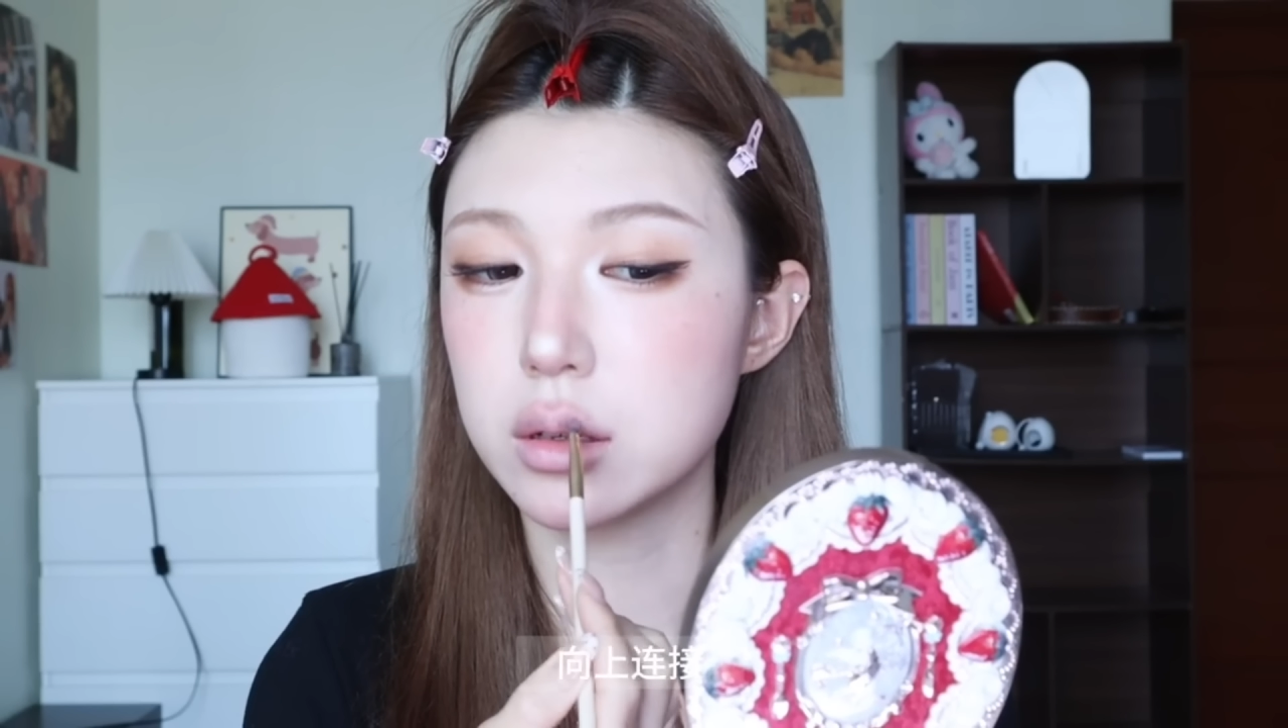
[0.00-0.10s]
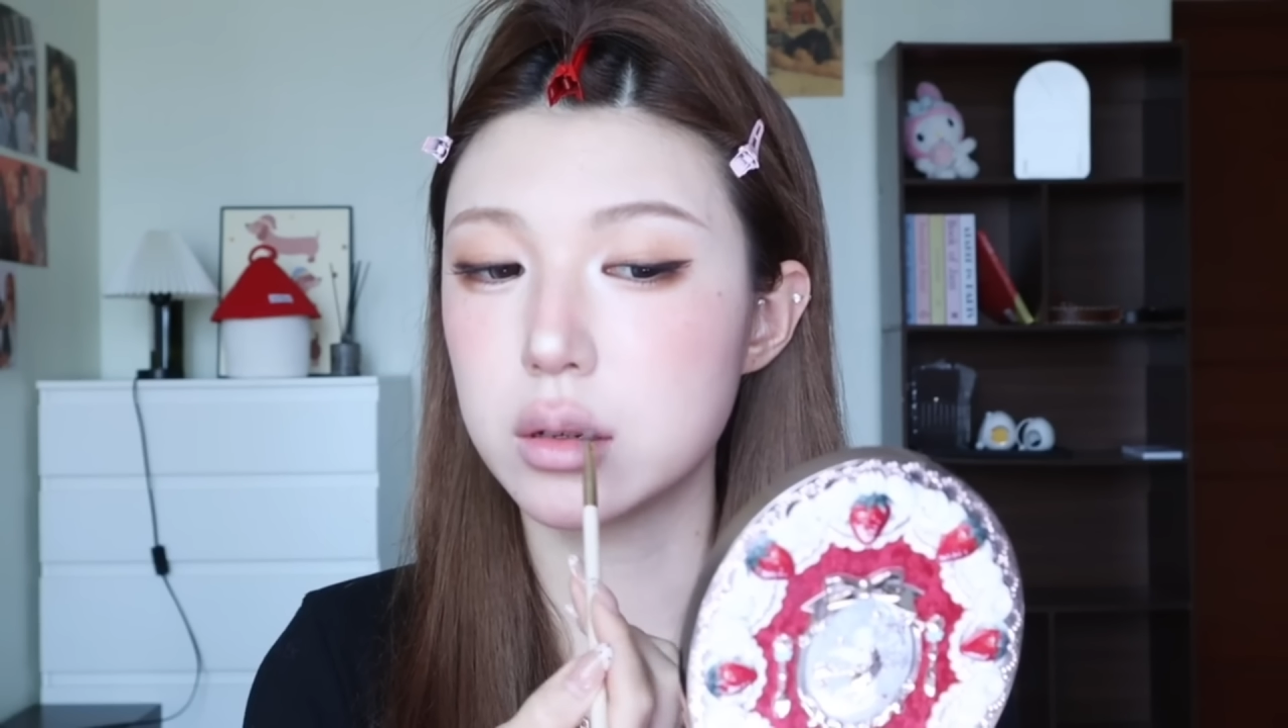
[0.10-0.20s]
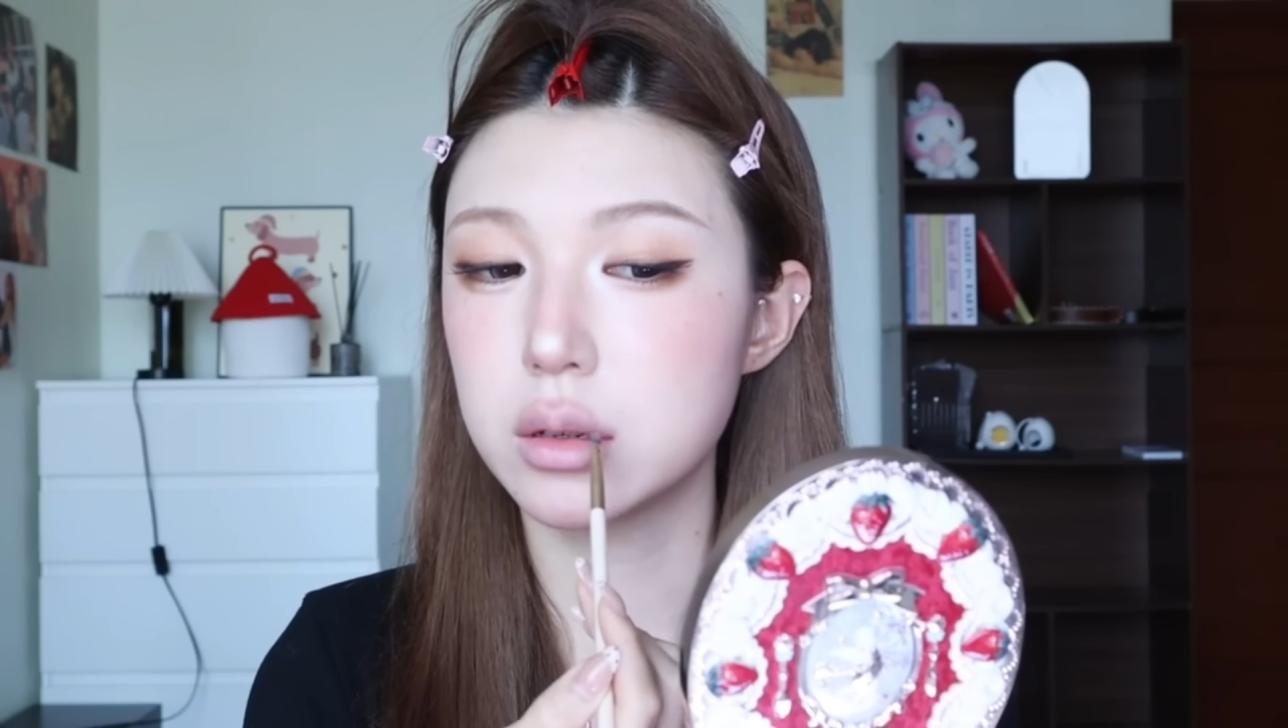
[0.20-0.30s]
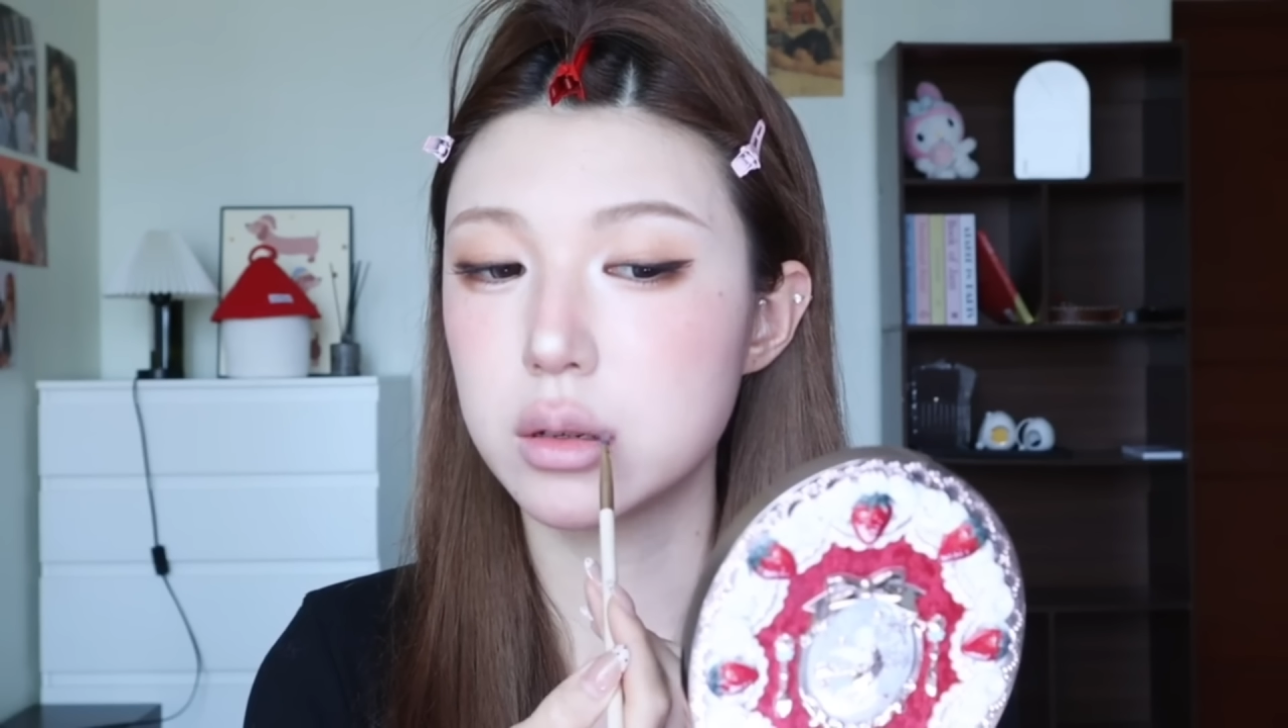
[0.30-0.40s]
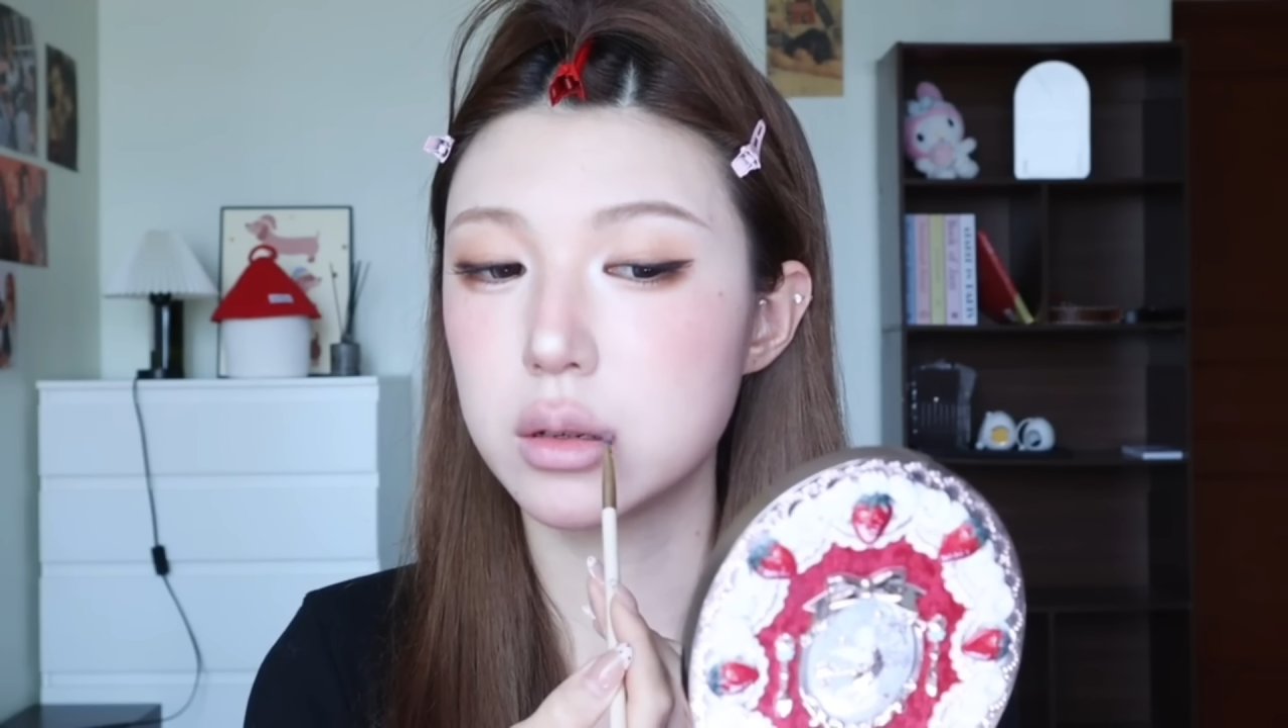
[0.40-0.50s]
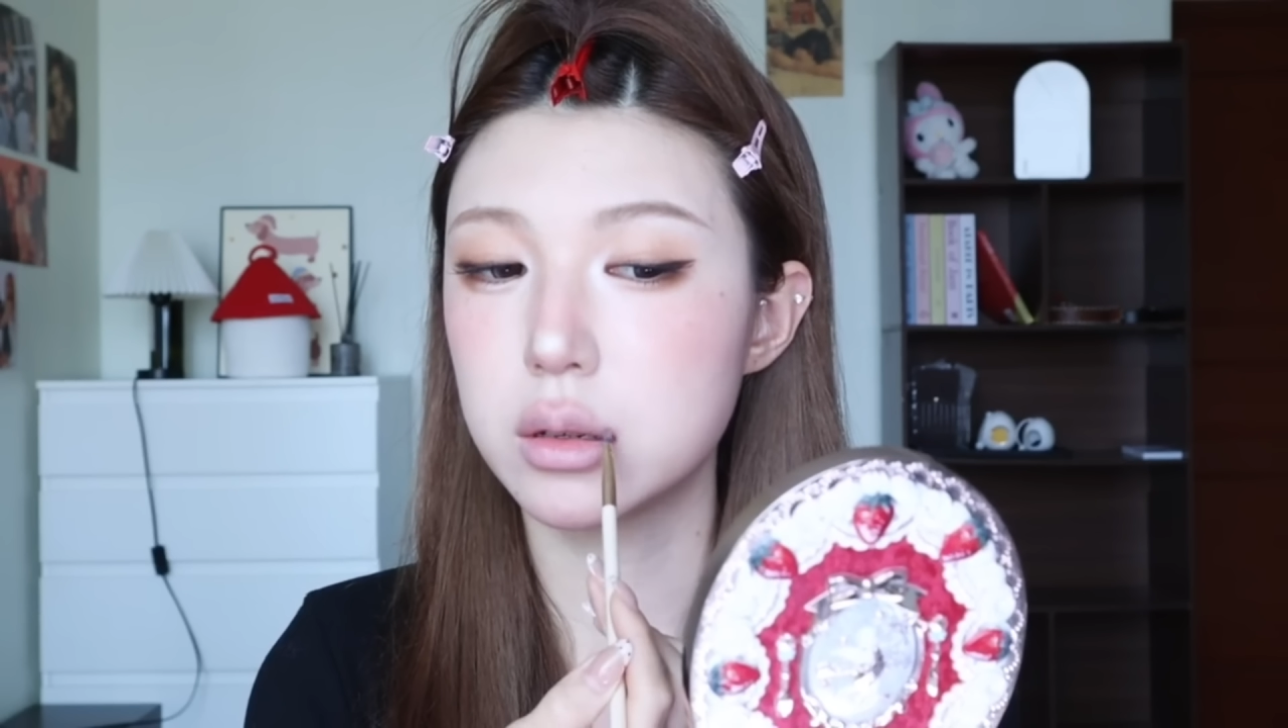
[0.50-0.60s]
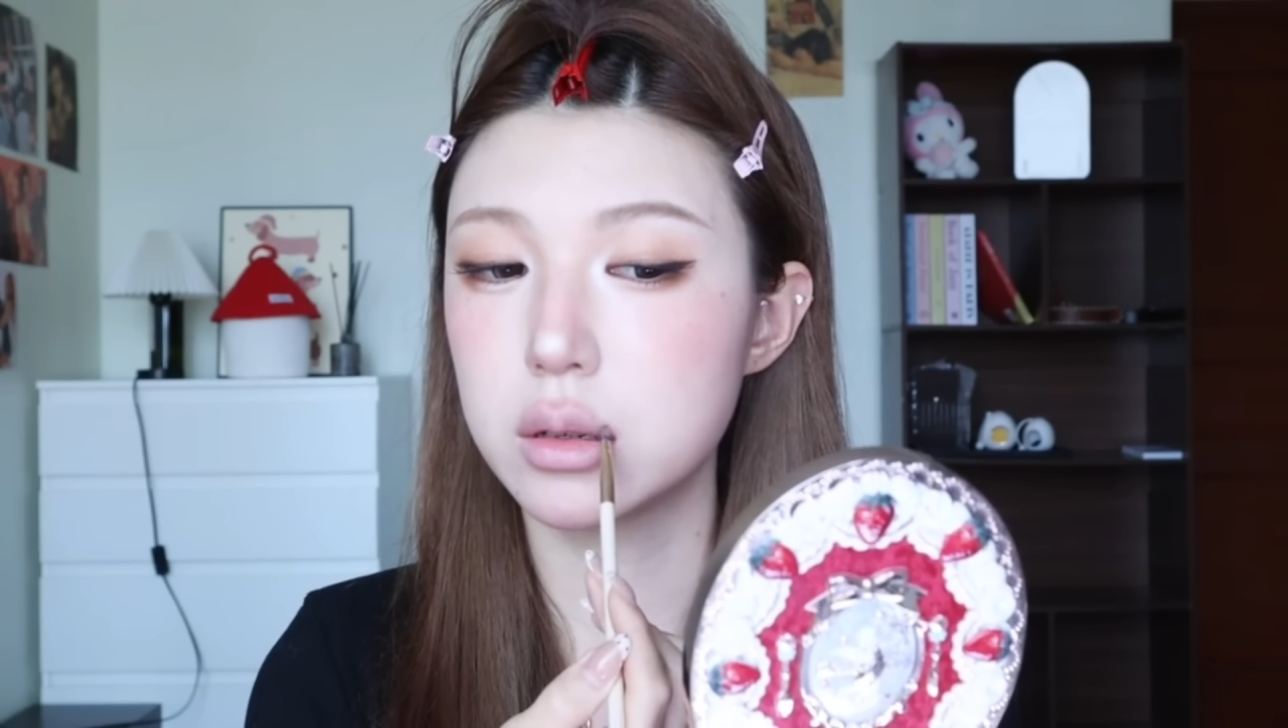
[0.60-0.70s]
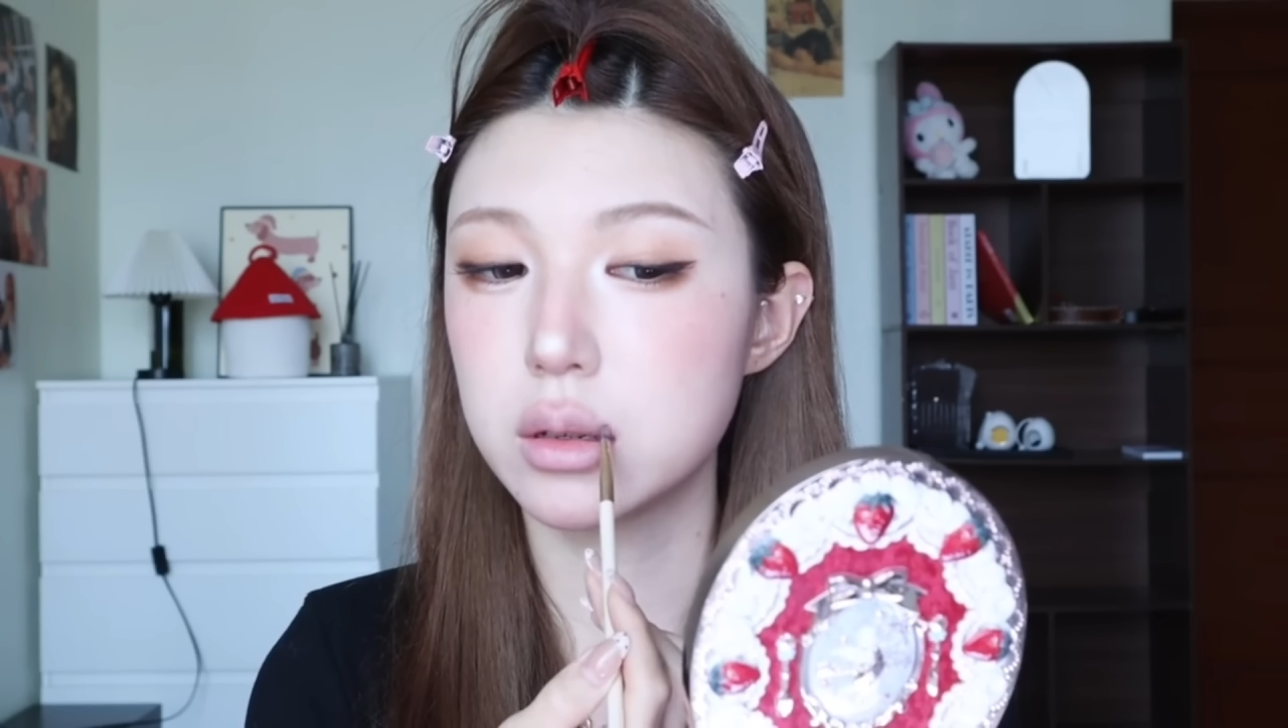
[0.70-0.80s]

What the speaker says: upper lip.